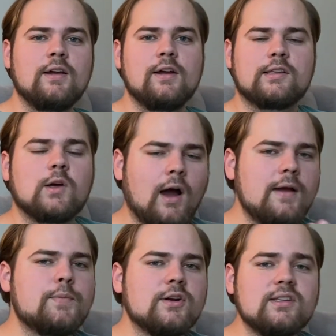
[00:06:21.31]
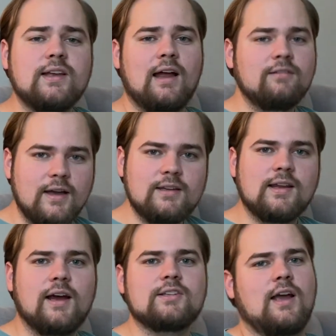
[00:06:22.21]
So I like
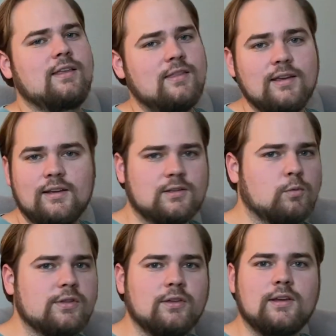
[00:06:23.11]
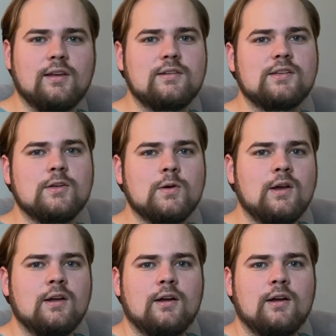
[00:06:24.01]
Dash. I think it's worth looking into.